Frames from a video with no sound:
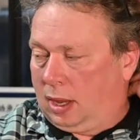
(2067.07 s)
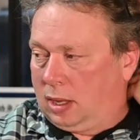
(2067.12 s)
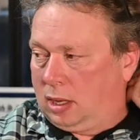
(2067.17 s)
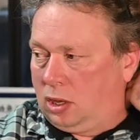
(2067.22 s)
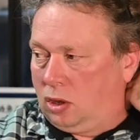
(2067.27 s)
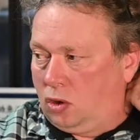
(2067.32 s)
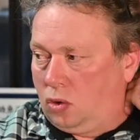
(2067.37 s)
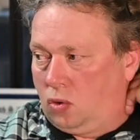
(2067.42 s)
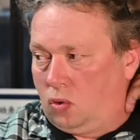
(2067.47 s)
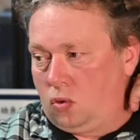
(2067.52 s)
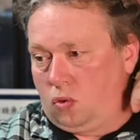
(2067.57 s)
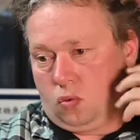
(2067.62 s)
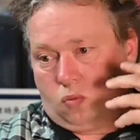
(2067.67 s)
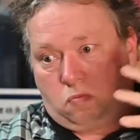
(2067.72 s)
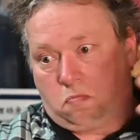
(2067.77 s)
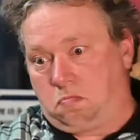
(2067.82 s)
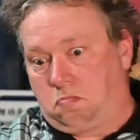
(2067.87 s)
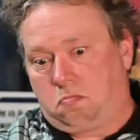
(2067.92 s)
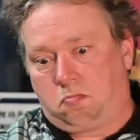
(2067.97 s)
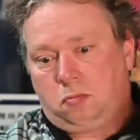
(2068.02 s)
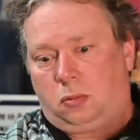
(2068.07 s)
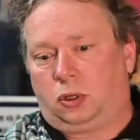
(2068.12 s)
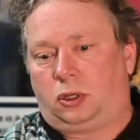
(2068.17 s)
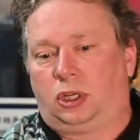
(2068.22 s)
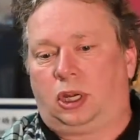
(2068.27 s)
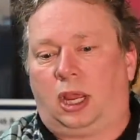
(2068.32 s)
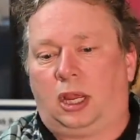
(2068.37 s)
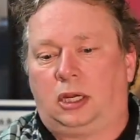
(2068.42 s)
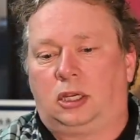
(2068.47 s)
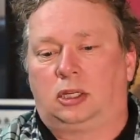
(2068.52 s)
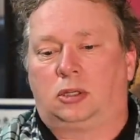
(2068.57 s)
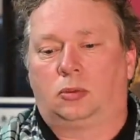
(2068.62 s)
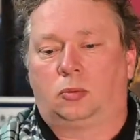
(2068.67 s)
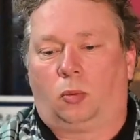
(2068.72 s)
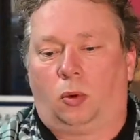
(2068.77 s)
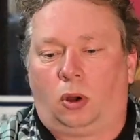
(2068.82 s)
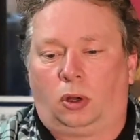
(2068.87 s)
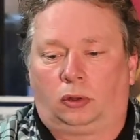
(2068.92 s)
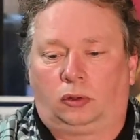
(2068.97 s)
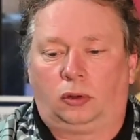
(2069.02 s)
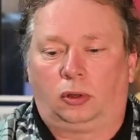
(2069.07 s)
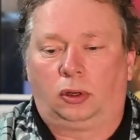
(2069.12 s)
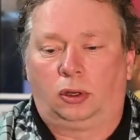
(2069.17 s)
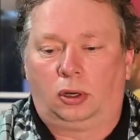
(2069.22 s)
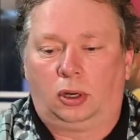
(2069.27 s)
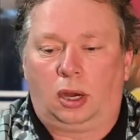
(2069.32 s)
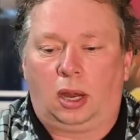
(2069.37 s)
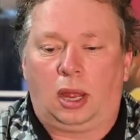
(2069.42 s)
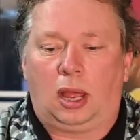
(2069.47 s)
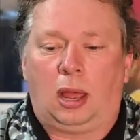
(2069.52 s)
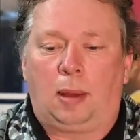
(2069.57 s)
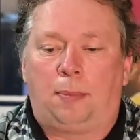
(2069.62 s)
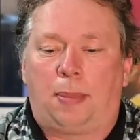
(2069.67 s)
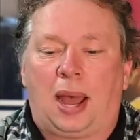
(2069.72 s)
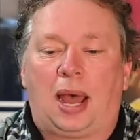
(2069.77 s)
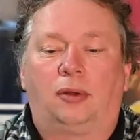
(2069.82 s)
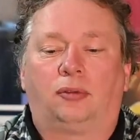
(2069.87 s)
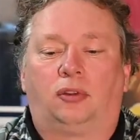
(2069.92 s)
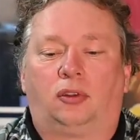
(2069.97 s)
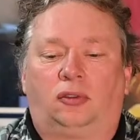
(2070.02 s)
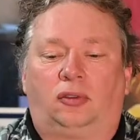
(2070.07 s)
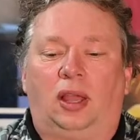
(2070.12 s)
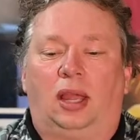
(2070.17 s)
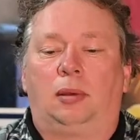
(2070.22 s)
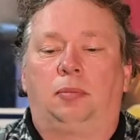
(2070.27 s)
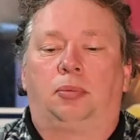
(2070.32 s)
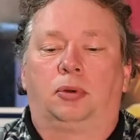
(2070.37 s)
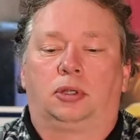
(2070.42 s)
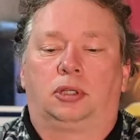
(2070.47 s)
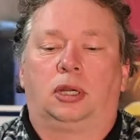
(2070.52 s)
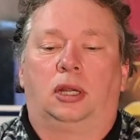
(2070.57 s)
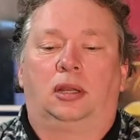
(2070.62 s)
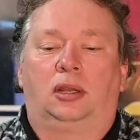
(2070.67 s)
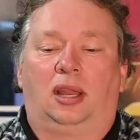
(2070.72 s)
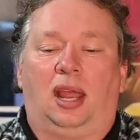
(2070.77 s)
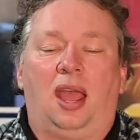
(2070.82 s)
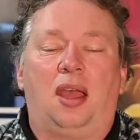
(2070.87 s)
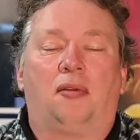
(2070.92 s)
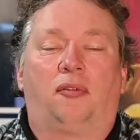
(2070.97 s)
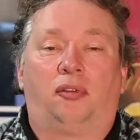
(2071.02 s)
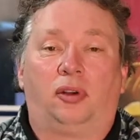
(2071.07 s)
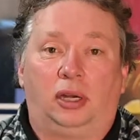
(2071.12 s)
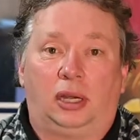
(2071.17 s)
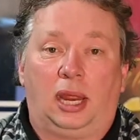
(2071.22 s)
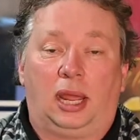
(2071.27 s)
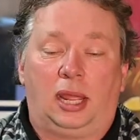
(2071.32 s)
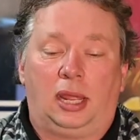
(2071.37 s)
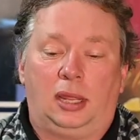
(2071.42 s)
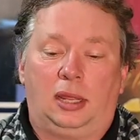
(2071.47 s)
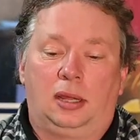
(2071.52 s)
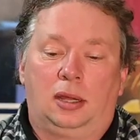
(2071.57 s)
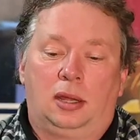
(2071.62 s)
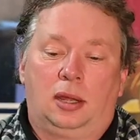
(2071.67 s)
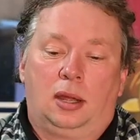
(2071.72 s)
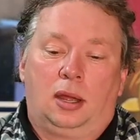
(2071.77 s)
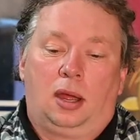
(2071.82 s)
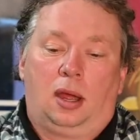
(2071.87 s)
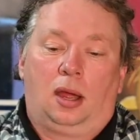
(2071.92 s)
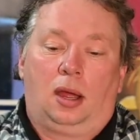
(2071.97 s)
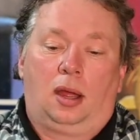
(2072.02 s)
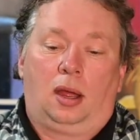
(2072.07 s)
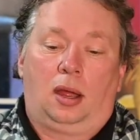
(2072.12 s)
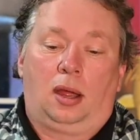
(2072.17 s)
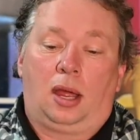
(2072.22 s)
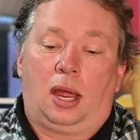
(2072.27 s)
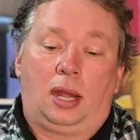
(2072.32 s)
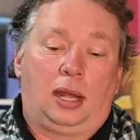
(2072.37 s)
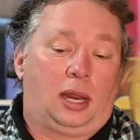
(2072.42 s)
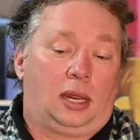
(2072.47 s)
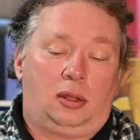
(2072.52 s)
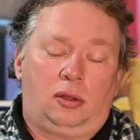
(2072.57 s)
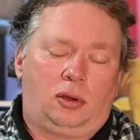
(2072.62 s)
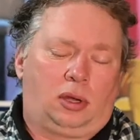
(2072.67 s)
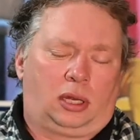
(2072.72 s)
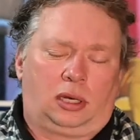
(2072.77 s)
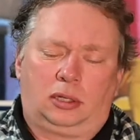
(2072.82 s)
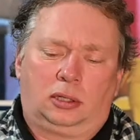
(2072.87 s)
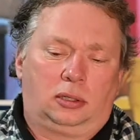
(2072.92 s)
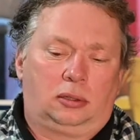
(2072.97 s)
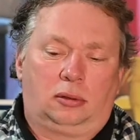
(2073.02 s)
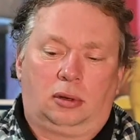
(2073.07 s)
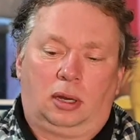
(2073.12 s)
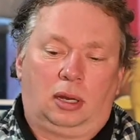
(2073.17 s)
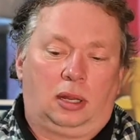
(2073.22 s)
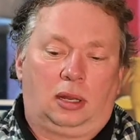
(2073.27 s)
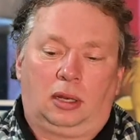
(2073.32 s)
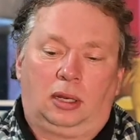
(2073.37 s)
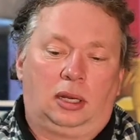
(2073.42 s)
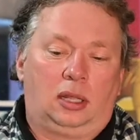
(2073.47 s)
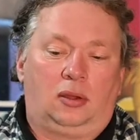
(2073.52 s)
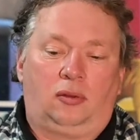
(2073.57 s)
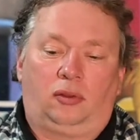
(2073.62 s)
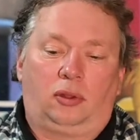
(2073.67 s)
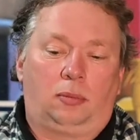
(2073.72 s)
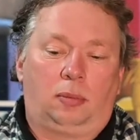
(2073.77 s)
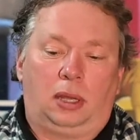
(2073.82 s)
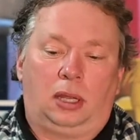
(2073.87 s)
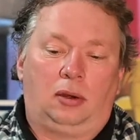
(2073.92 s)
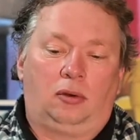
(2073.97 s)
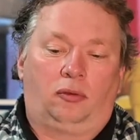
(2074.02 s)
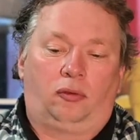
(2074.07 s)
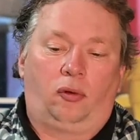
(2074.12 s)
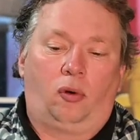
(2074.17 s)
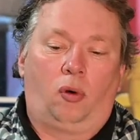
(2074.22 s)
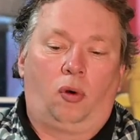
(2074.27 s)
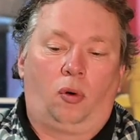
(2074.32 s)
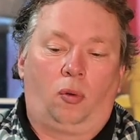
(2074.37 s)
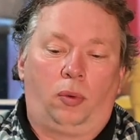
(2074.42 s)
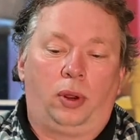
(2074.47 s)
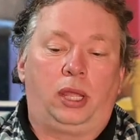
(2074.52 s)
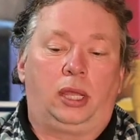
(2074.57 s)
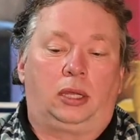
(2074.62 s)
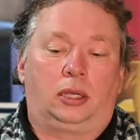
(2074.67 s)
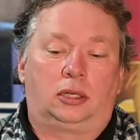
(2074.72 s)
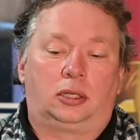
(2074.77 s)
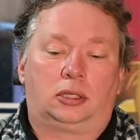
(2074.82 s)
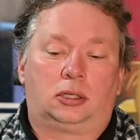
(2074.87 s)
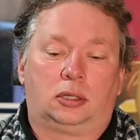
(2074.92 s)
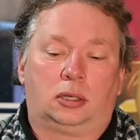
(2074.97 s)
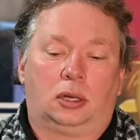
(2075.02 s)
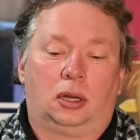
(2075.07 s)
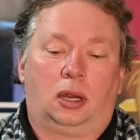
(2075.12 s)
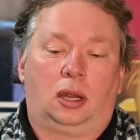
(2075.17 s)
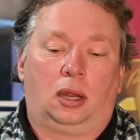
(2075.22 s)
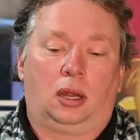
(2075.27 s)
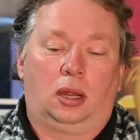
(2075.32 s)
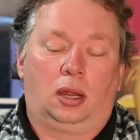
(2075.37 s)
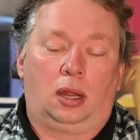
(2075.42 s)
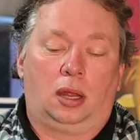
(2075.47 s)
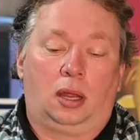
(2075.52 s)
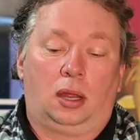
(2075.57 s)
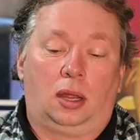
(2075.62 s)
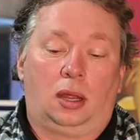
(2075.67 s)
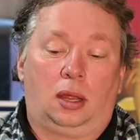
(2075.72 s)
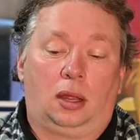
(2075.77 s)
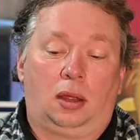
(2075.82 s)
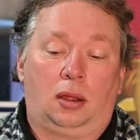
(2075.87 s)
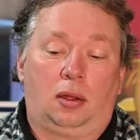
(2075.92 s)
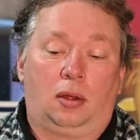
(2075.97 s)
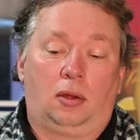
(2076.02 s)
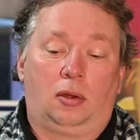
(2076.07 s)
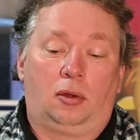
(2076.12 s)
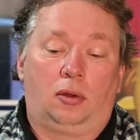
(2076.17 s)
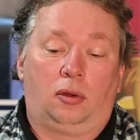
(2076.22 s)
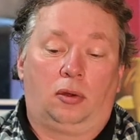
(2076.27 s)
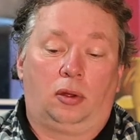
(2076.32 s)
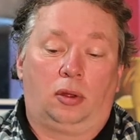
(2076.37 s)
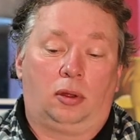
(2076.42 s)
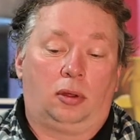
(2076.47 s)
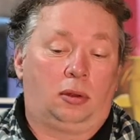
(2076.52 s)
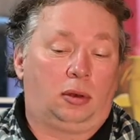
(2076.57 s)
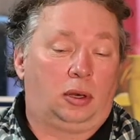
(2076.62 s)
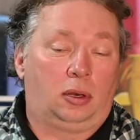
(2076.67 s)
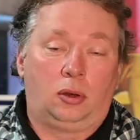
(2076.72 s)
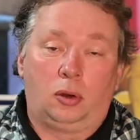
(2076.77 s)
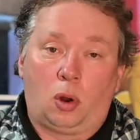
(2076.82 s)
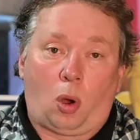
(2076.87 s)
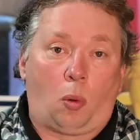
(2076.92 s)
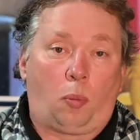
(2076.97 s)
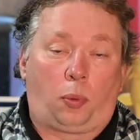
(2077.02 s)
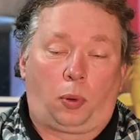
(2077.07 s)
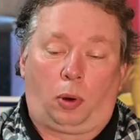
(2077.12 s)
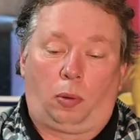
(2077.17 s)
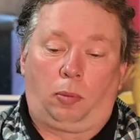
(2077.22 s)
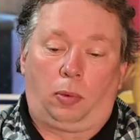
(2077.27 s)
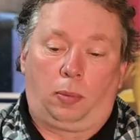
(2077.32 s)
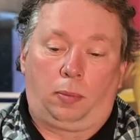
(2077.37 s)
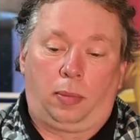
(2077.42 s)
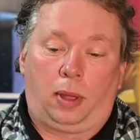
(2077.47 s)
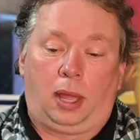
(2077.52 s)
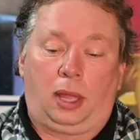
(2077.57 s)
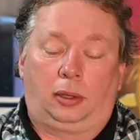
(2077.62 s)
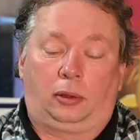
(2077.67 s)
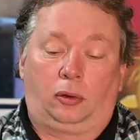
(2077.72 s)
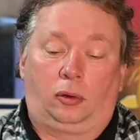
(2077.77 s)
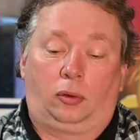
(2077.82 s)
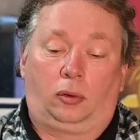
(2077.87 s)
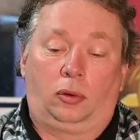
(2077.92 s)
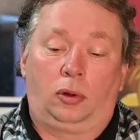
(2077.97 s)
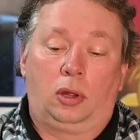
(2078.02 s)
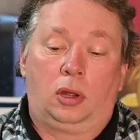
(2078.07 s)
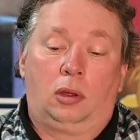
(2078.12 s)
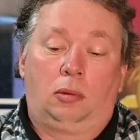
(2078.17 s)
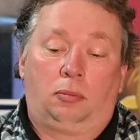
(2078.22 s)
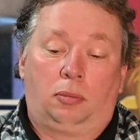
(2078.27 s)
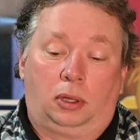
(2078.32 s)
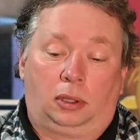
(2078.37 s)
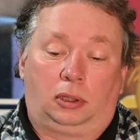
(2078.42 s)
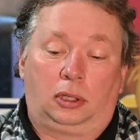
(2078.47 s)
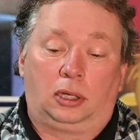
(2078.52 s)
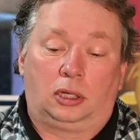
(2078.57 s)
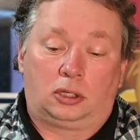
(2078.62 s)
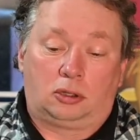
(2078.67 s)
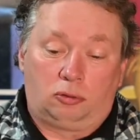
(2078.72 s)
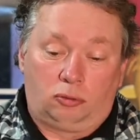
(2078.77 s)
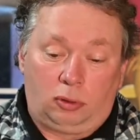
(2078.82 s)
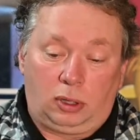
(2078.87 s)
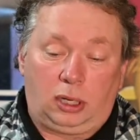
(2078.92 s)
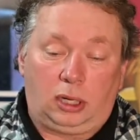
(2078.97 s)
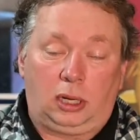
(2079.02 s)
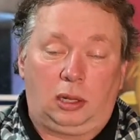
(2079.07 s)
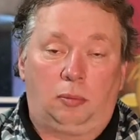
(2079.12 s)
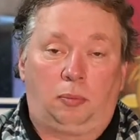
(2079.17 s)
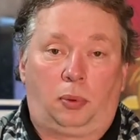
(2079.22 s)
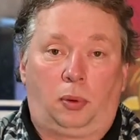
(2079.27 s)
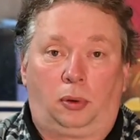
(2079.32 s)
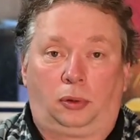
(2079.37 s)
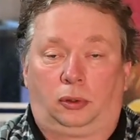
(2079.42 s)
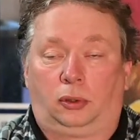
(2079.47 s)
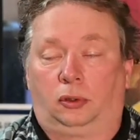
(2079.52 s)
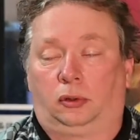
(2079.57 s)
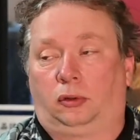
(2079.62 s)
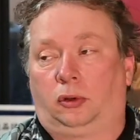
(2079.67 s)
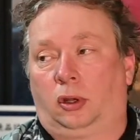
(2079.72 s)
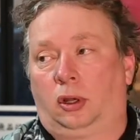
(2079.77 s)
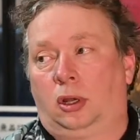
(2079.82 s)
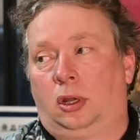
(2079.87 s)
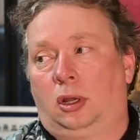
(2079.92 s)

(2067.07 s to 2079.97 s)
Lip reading: you change the water about 10% every day, and then you can leave them in for weeks, no problem at all. But it's really important